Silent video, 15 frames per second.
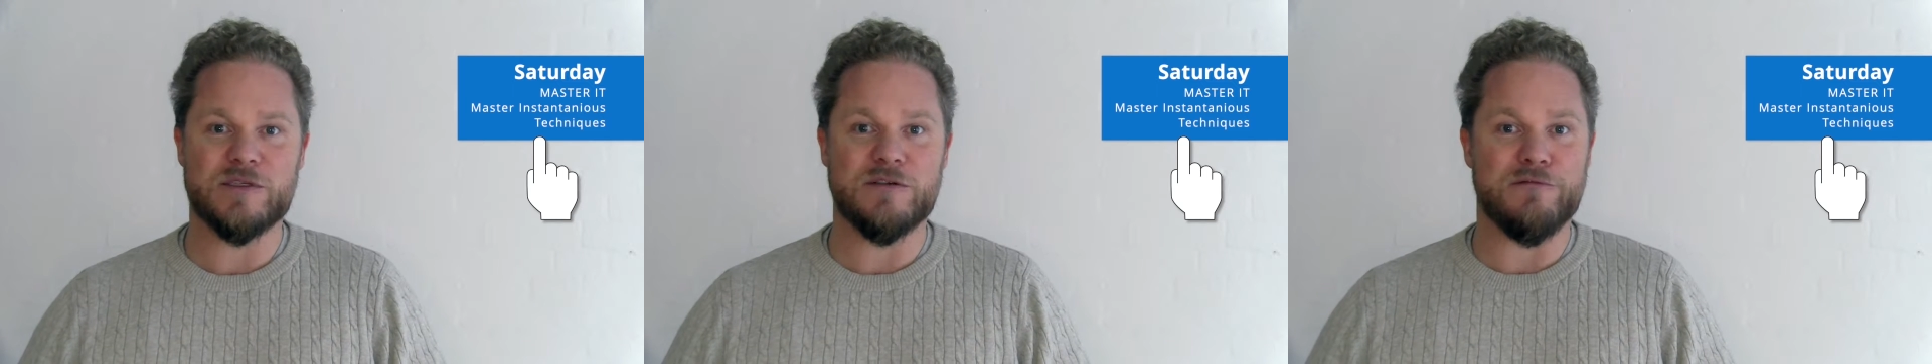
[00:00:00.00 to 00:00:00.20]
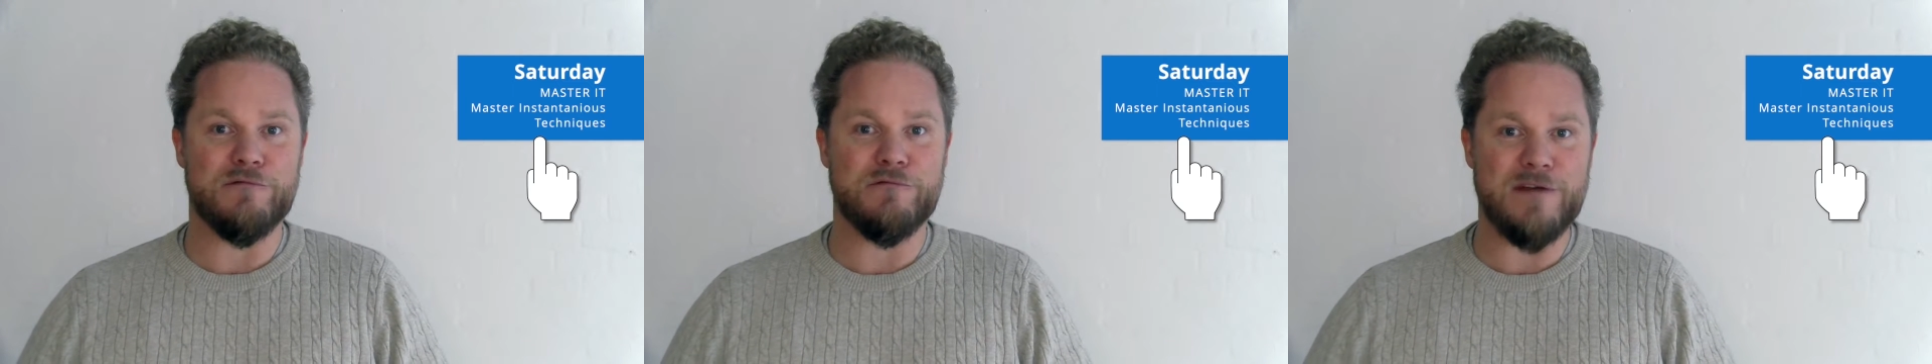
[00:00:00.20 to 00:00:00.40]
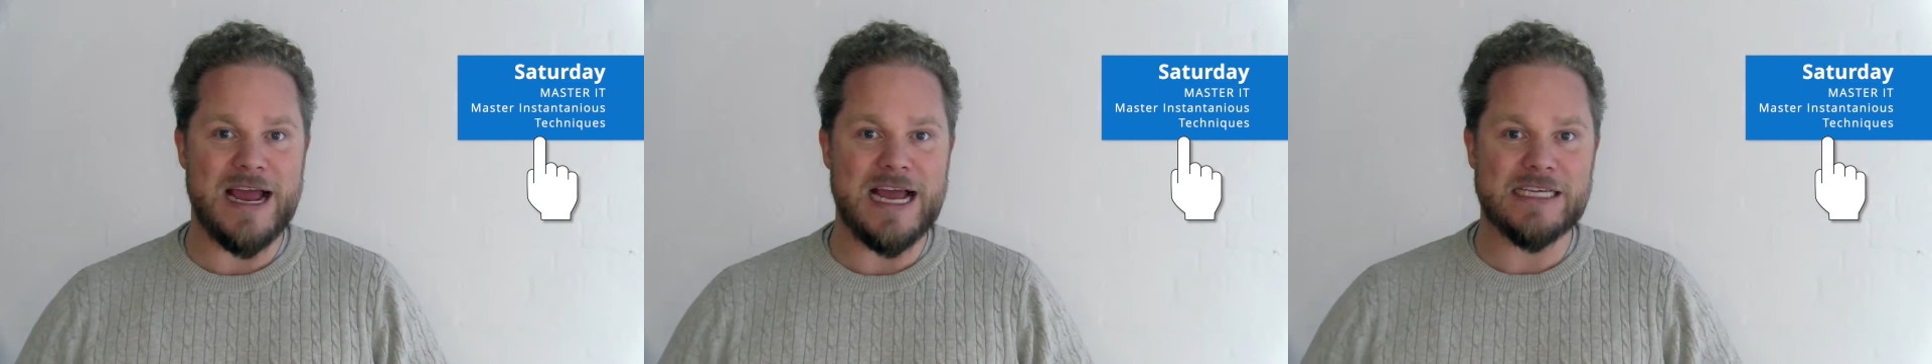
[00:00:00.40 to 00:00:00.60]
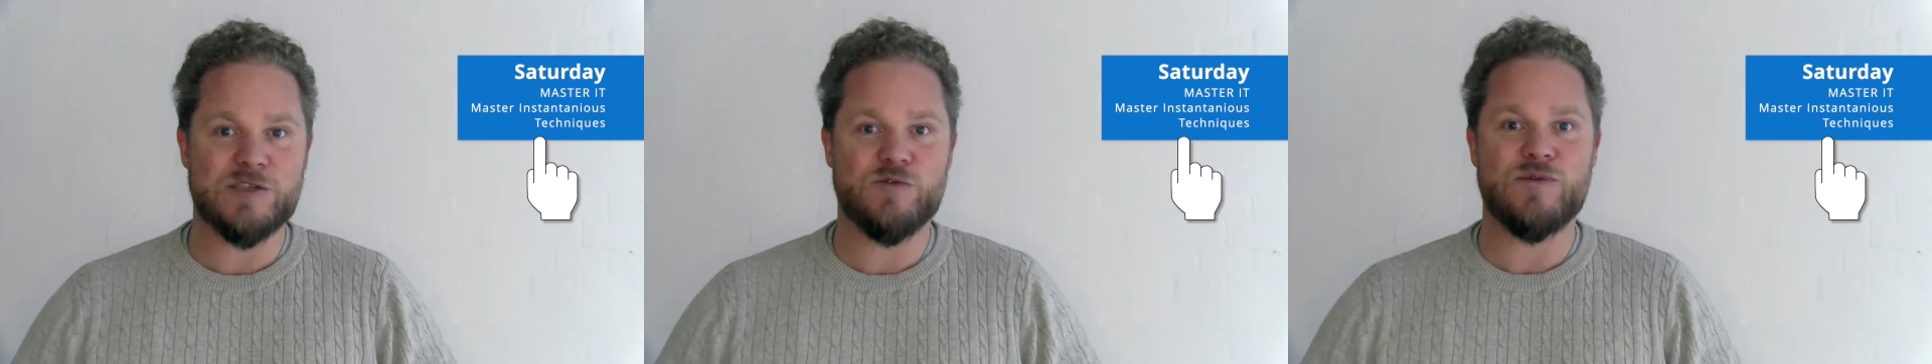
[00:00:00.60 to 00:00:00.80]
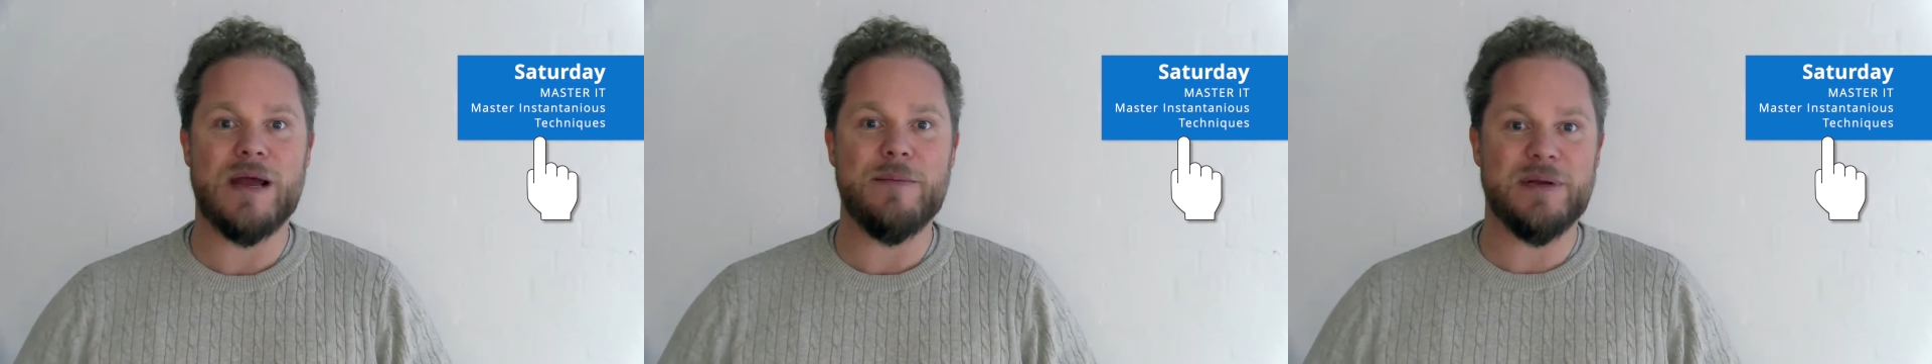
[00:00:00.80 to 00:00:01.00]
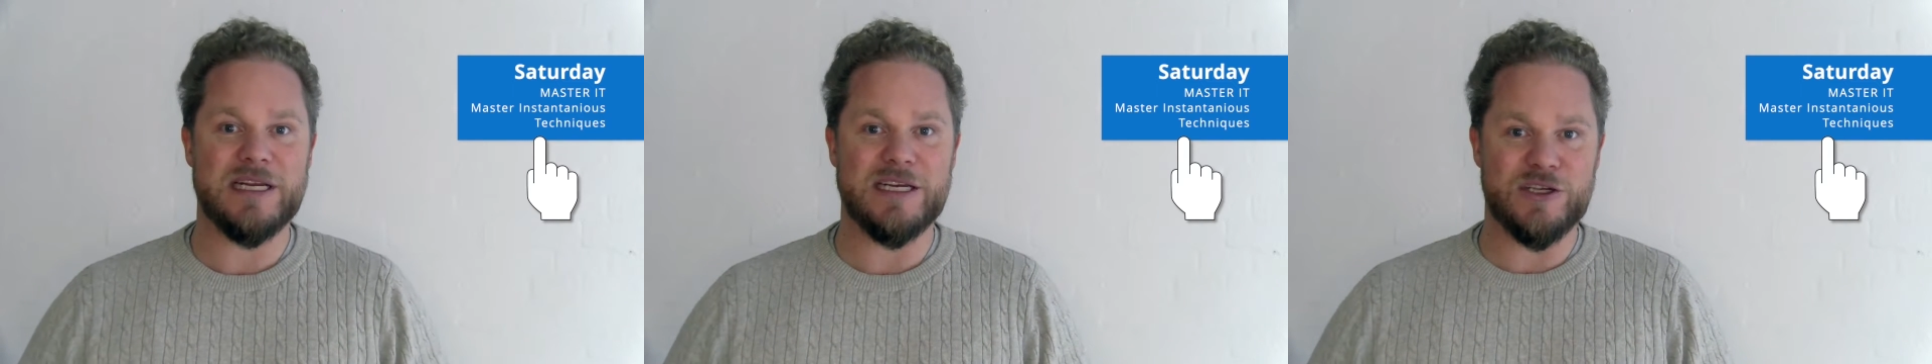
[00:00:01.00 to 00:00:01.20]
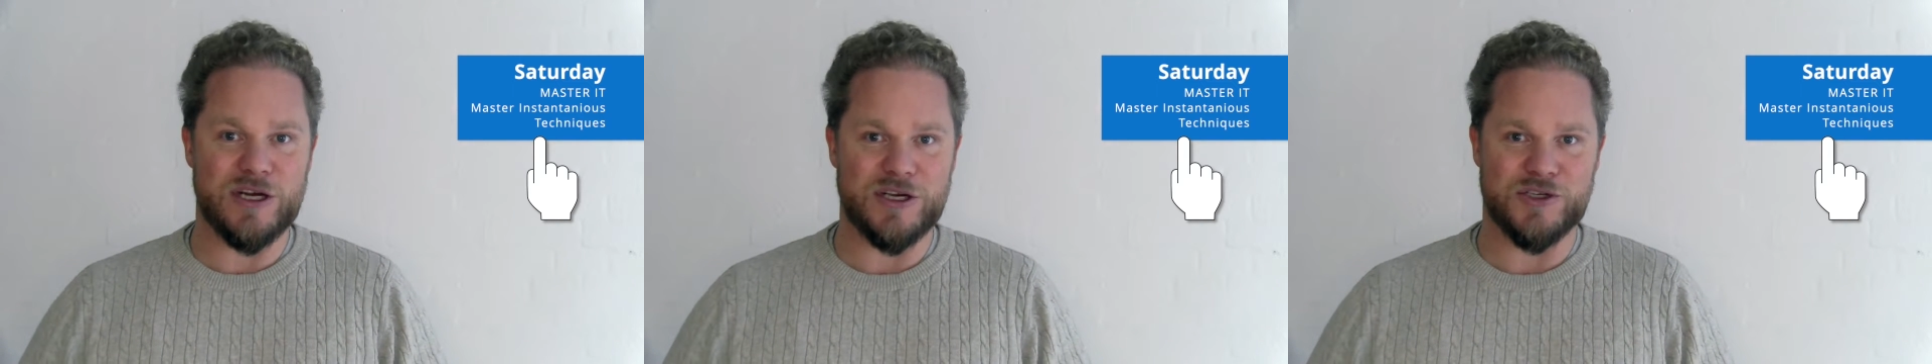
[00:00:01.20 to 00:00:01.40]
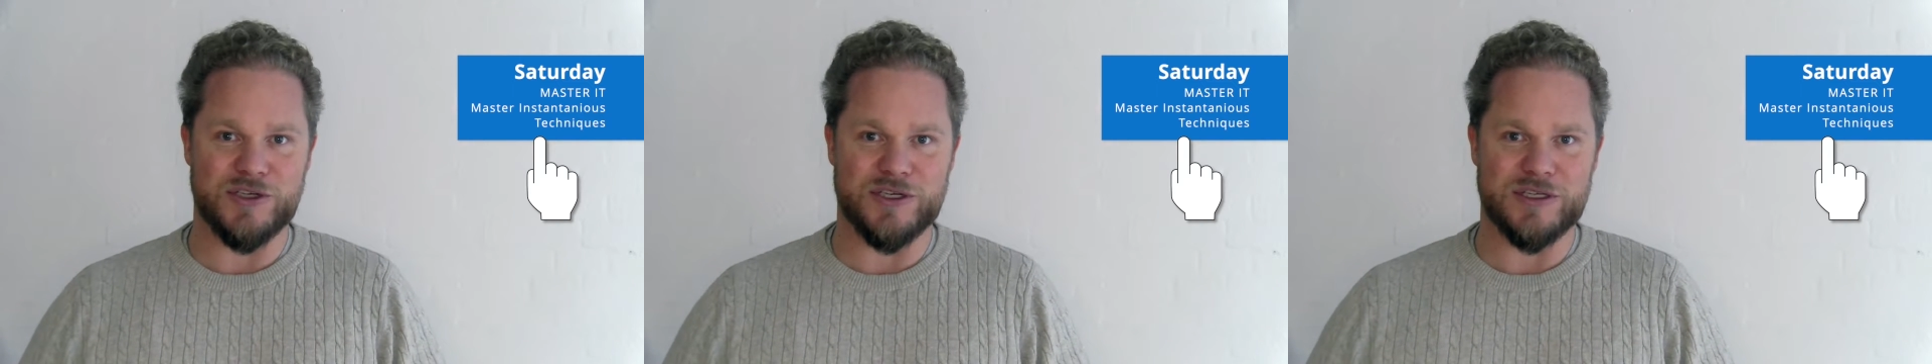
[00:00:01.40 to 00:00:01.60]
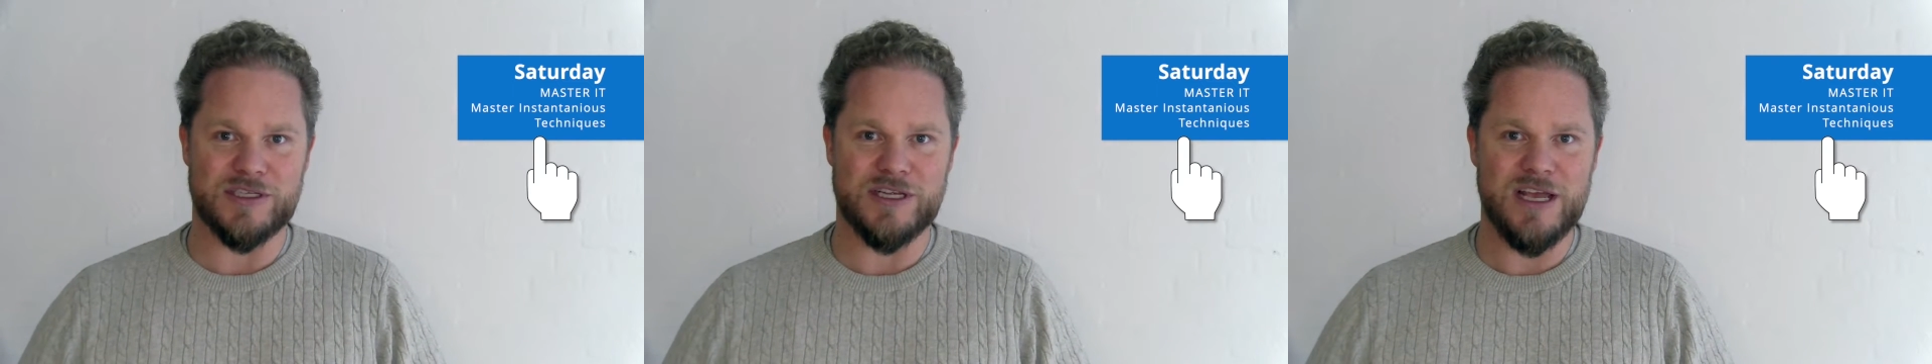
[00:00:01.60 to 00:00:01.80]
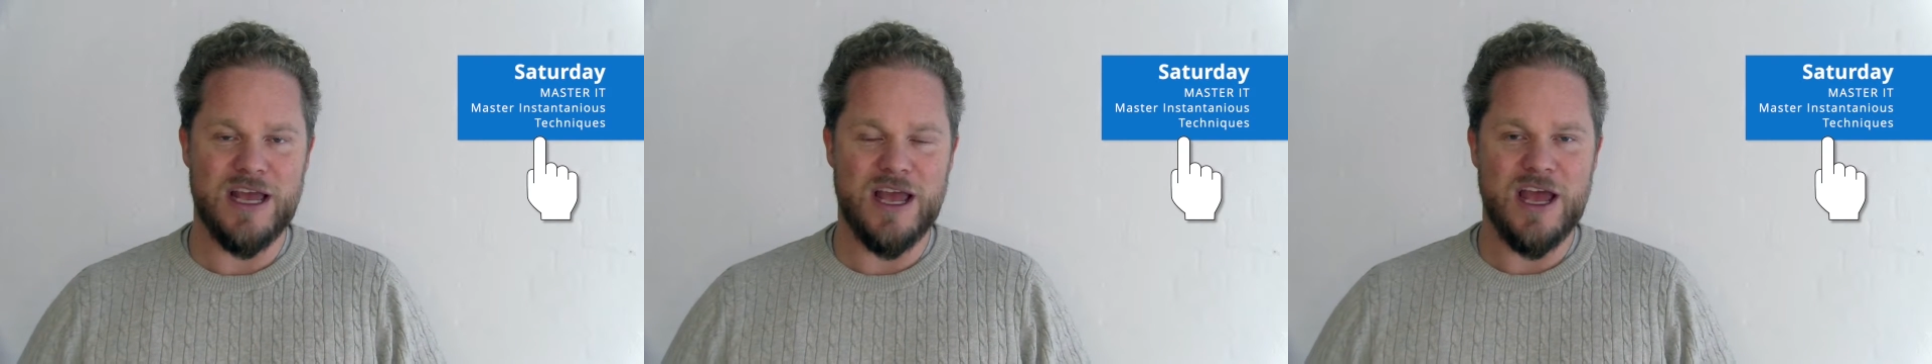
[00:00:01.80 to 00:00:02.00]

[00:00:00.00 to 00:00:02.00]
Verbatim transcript: to fast, rapid inductions.